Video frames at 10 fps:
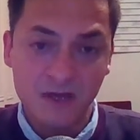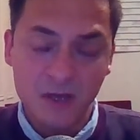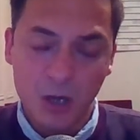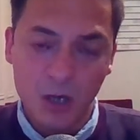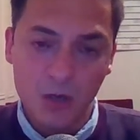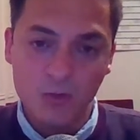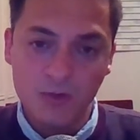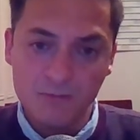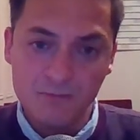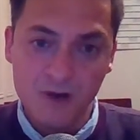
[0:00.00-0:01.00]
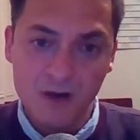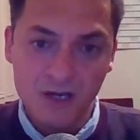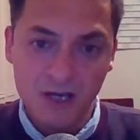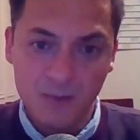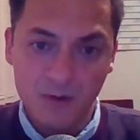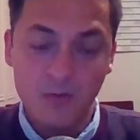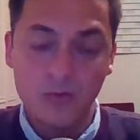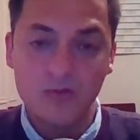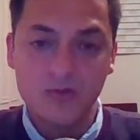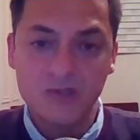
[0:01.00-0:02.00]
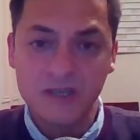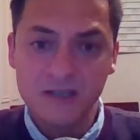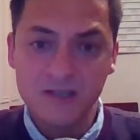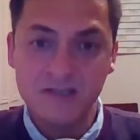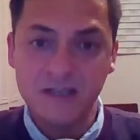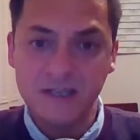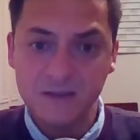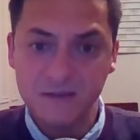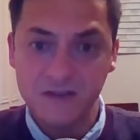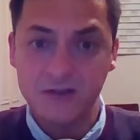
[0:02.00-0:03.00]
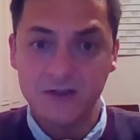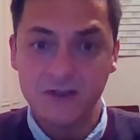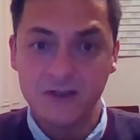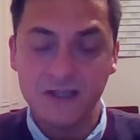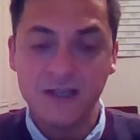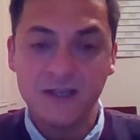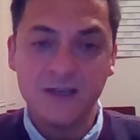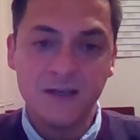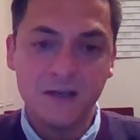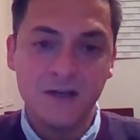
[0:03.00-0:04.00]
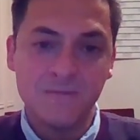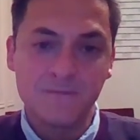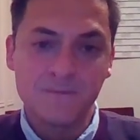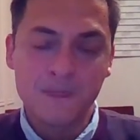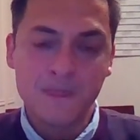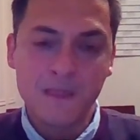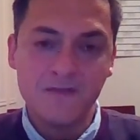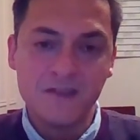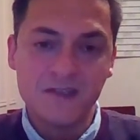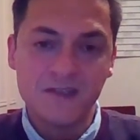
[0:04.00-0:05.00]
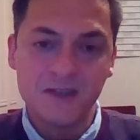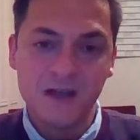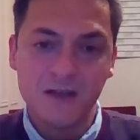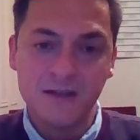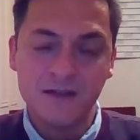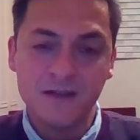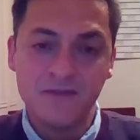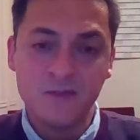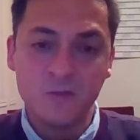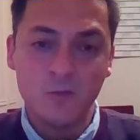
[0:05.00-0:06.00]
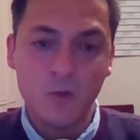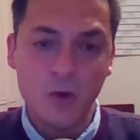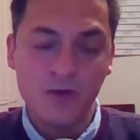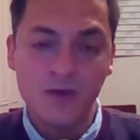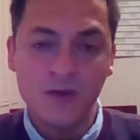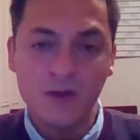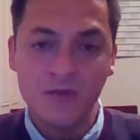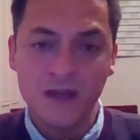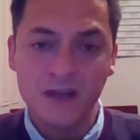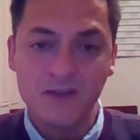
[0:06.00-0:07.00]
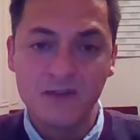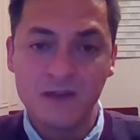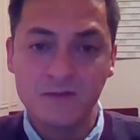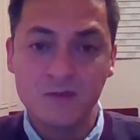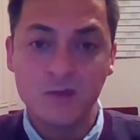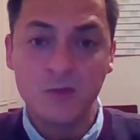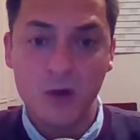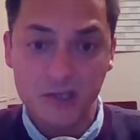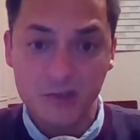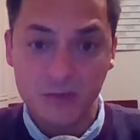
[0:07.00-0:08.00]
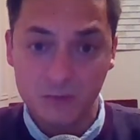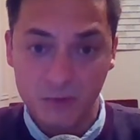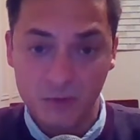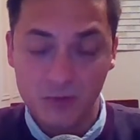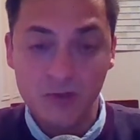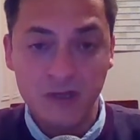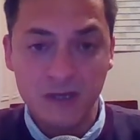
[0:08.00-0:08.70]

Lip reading: I would mark up a horse significantly if it's won on that ground twice or more.